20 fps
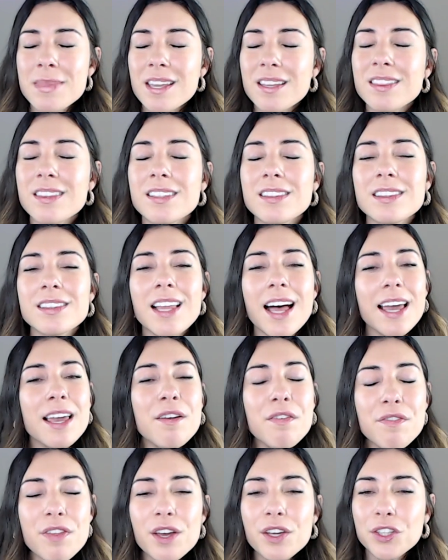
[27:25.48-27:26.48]
The
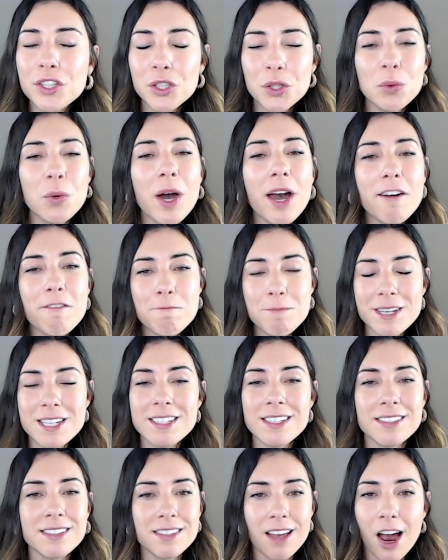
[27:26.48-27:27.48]
life that you have been
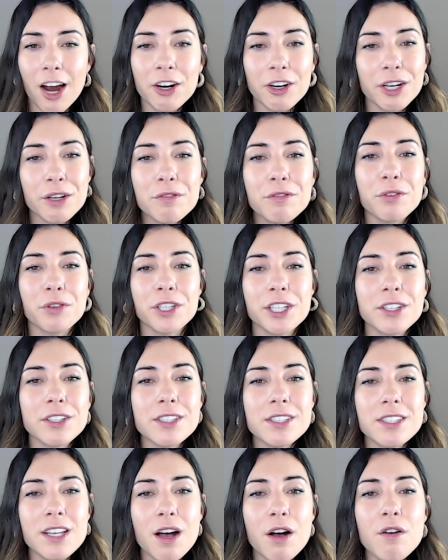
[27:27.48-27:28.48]
desiring for
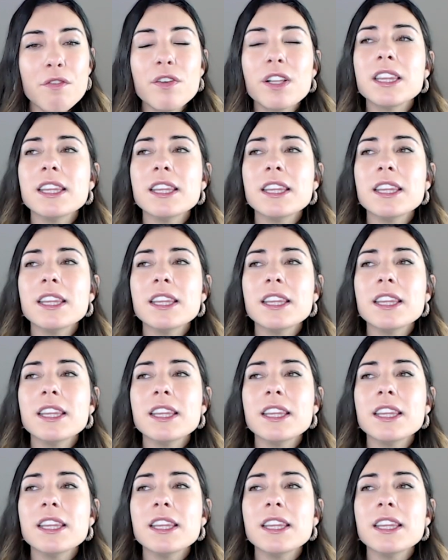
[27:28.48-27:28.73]
yourself